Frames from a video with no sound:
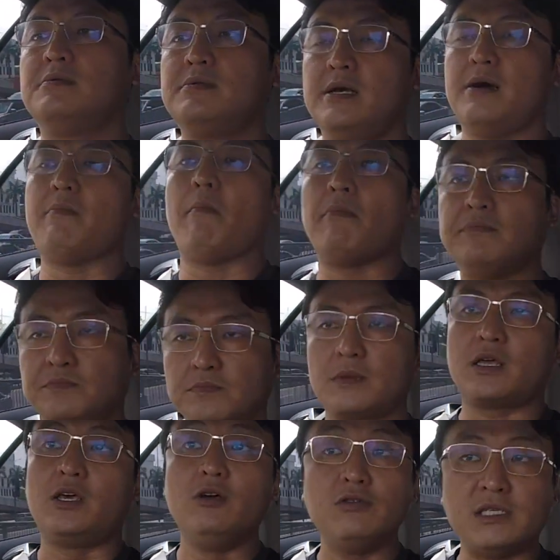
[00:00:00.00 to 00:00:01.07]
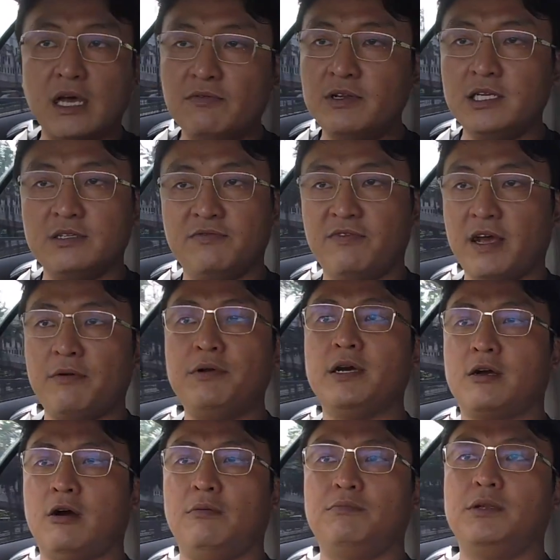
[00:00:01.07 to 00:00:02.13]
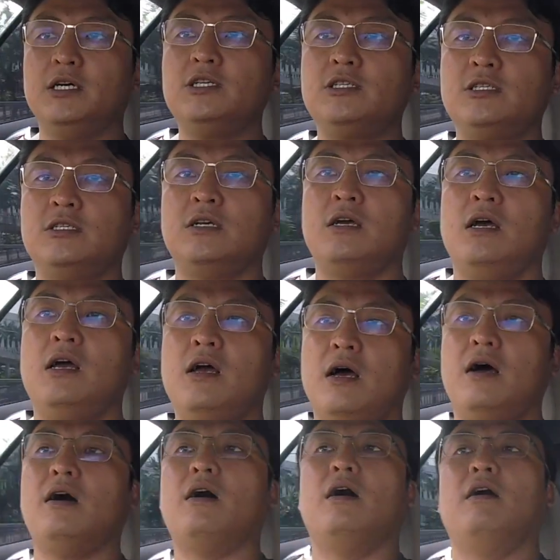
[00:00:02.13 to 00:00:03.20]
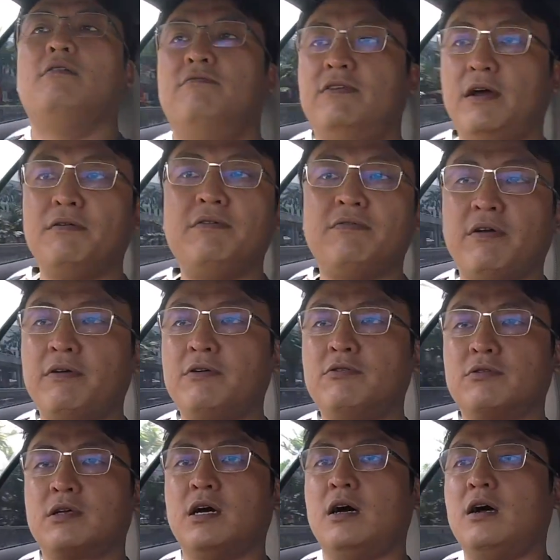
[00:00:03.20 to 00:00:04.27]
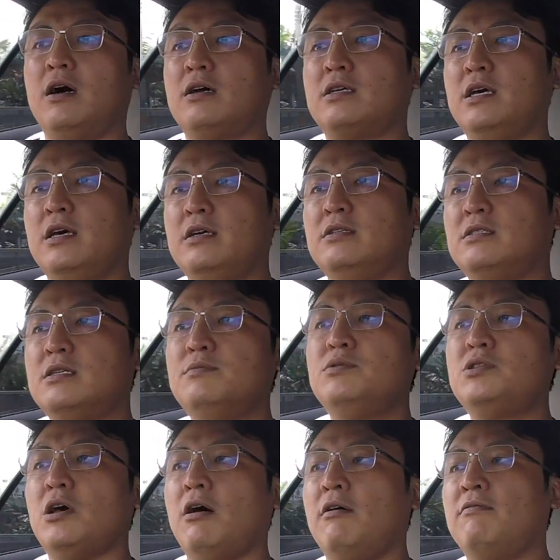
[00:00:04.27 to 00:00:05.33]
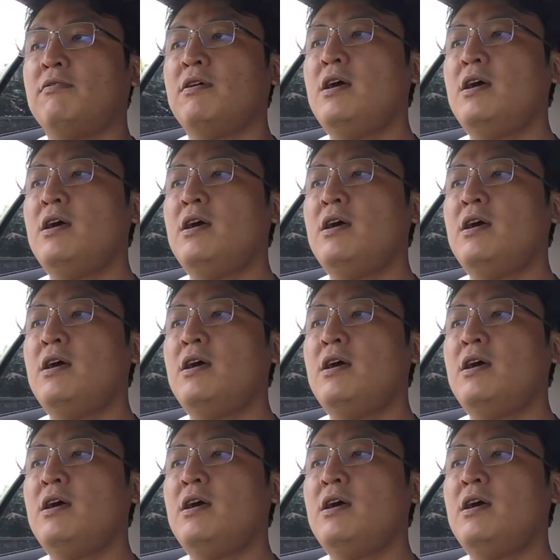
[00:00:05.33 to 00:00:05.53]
Yeah, Q7 is very accomplished, very, very good car. Okay, in terms of